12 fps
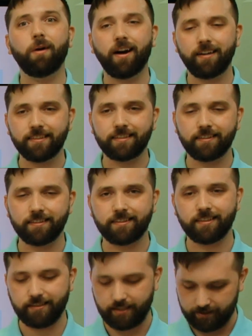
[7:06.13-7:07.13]

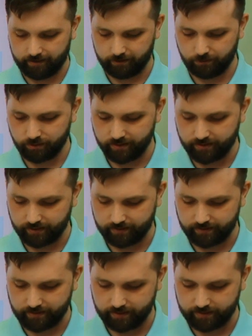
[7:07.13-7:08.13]
sentences, and conclusion
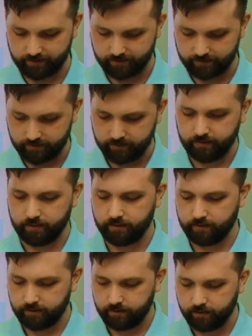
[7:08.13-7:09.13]
sentences.
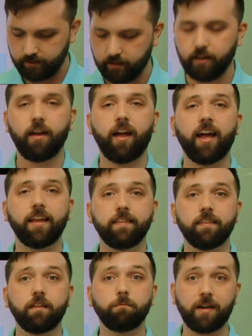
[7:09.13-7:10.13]
And
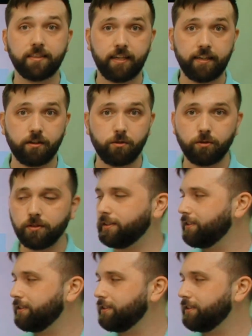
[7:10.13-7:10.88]
my second goal,